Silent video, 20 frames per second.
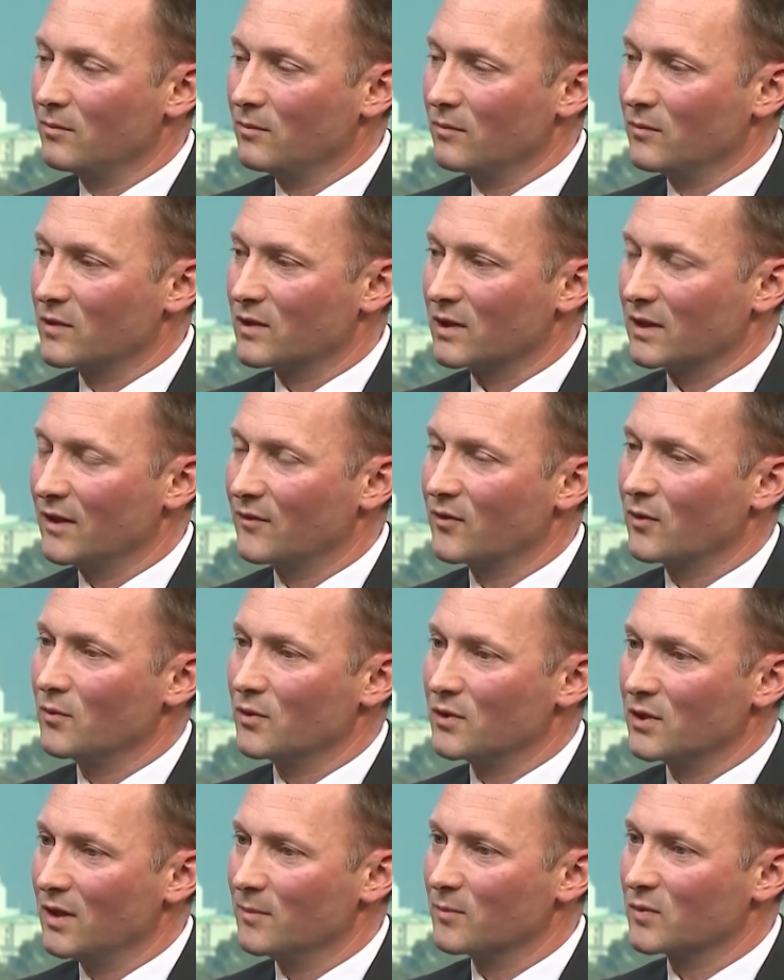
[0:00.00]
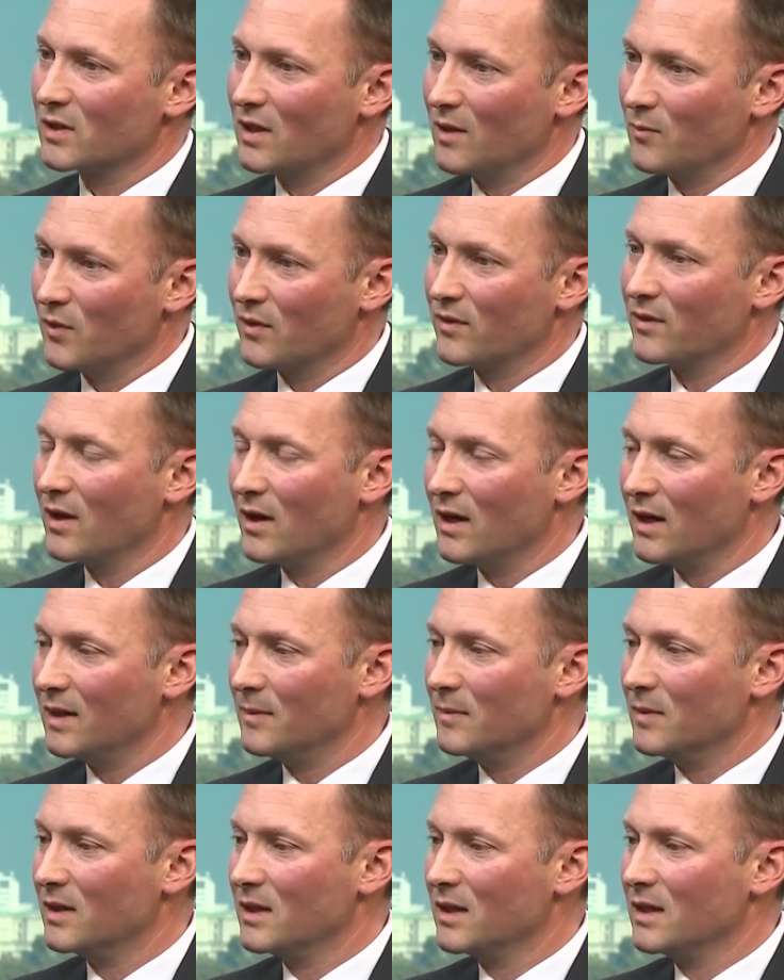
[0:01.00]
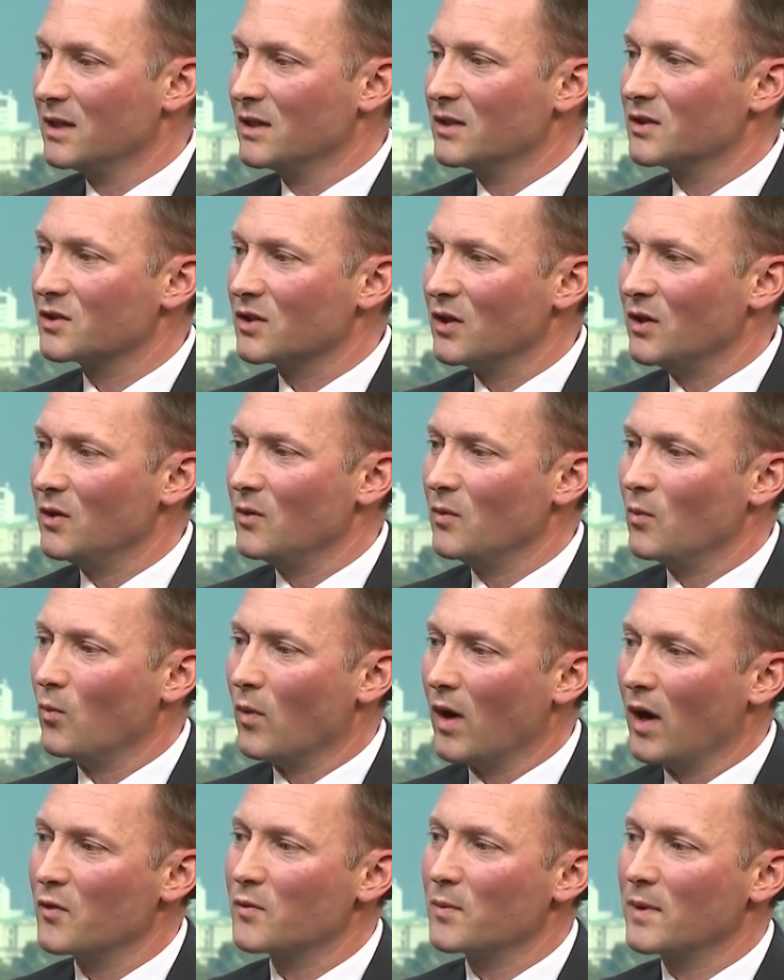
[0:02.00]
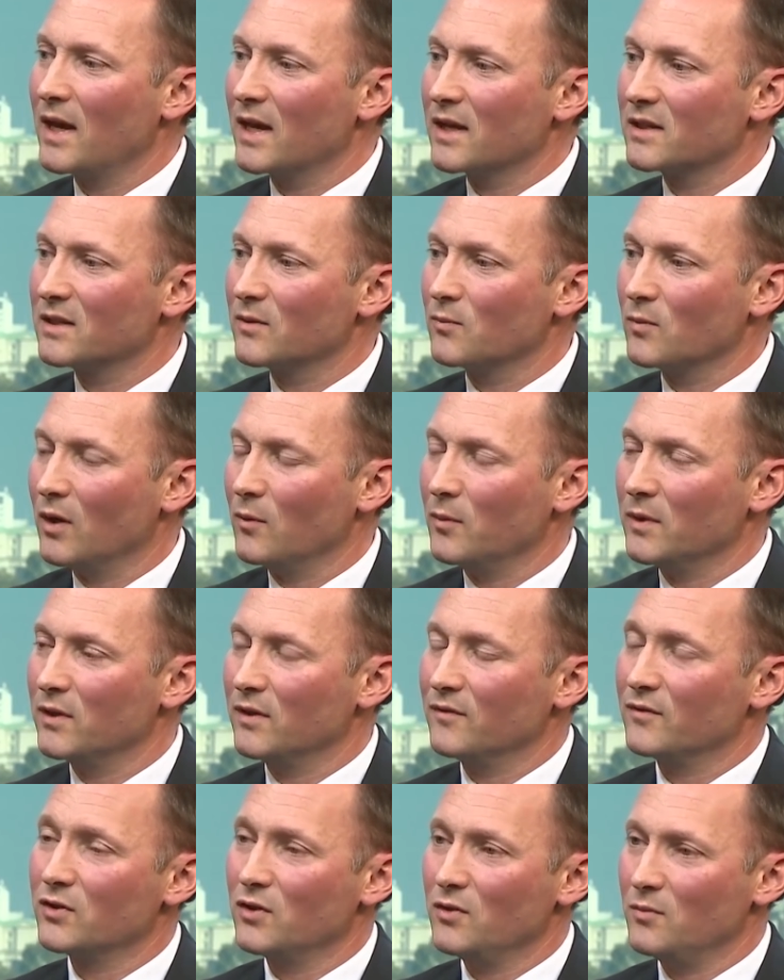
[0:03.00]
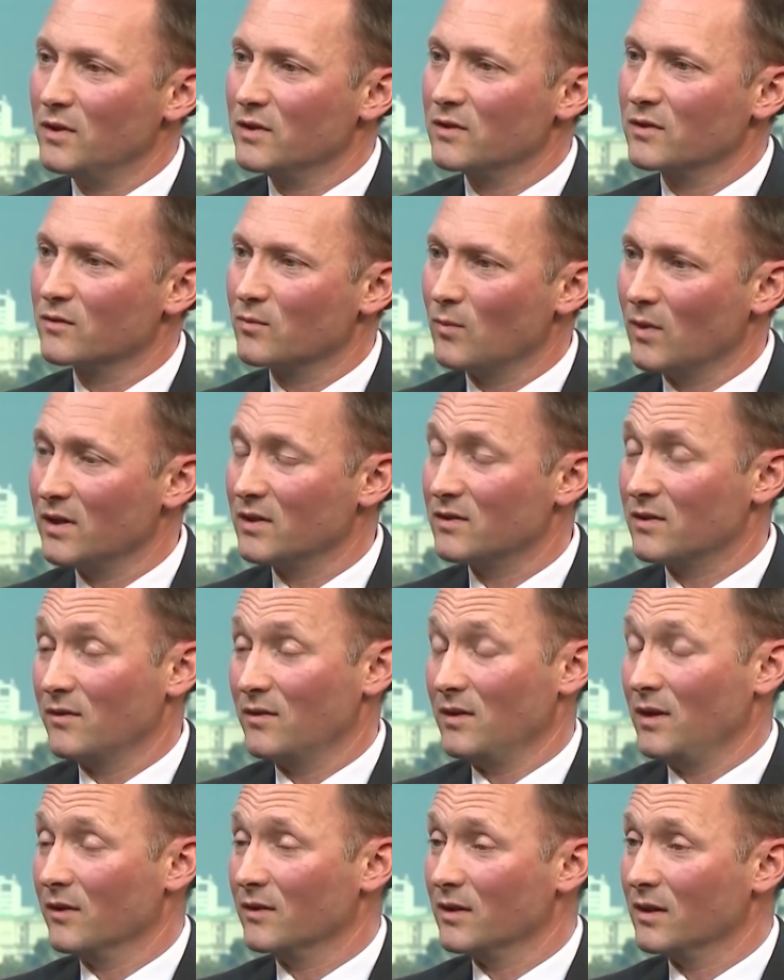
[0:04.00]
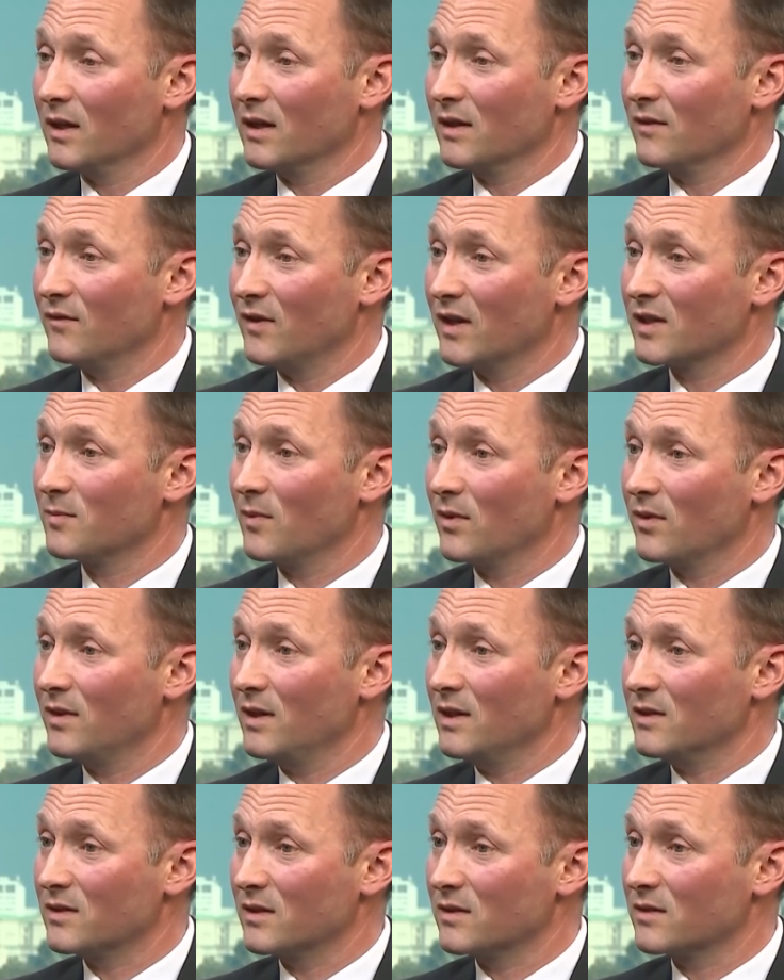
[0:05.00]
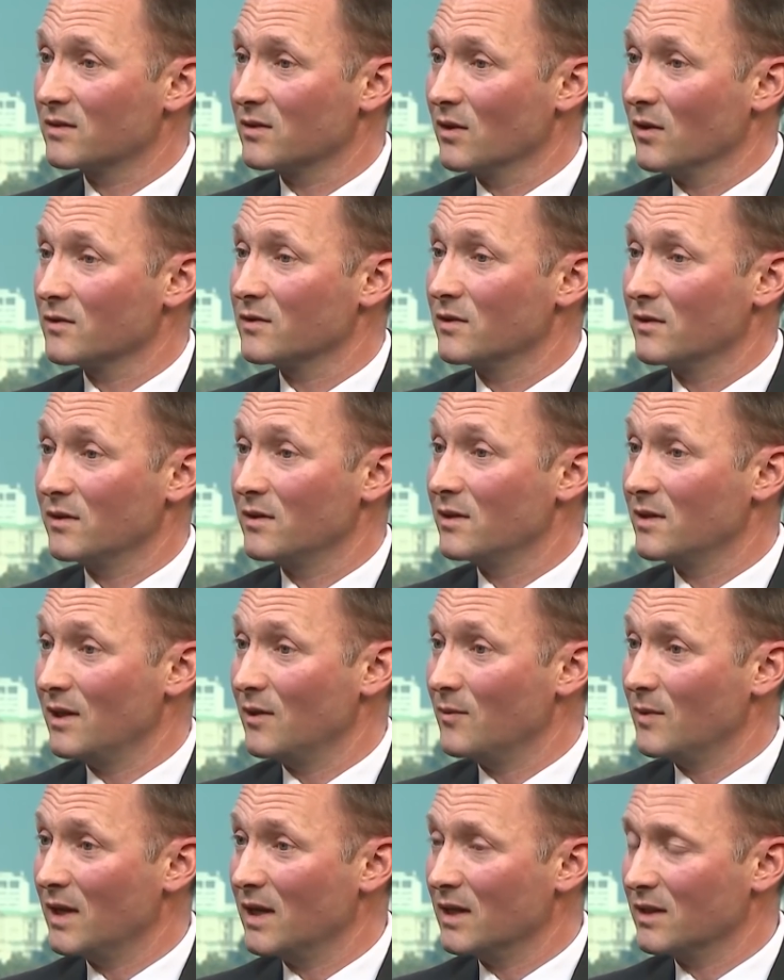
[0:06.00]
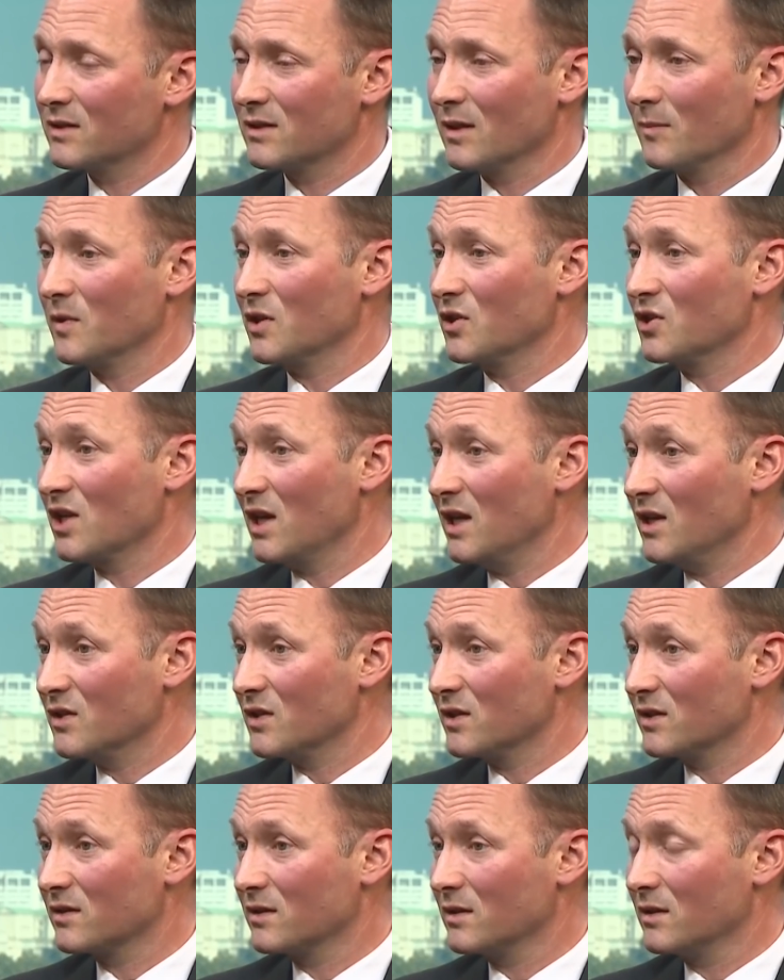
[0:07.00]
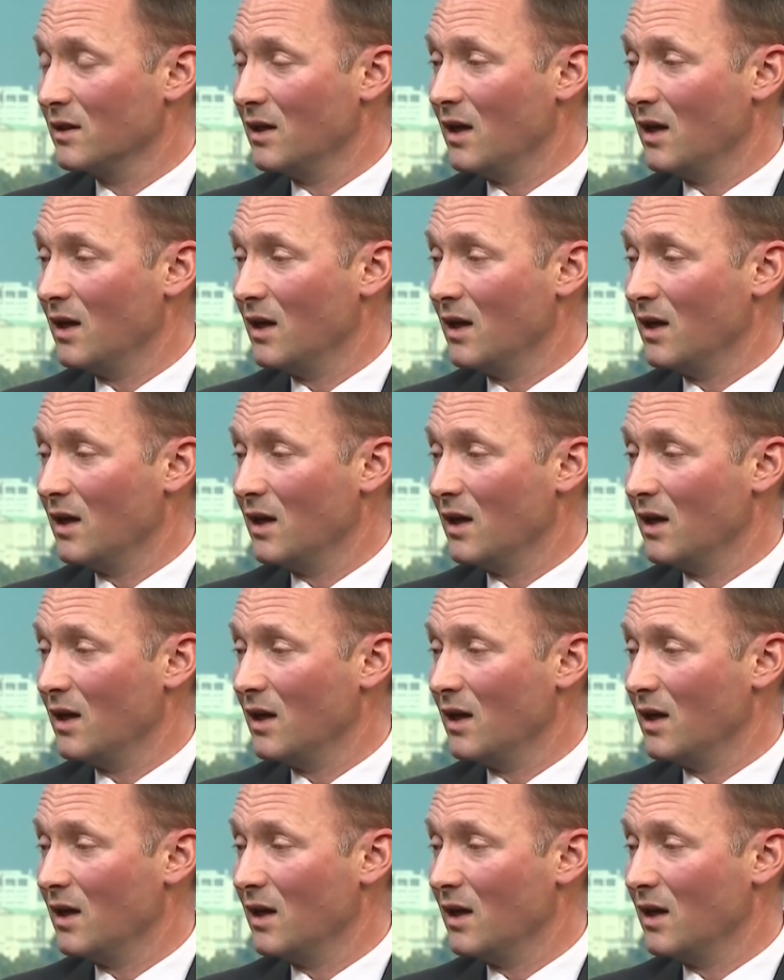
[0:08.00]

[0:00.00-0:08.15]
significant returns come with time. So why would we exit? Well, we do it for two reasons. One is that the underlying investment thesis starts to deteriorate, something changes.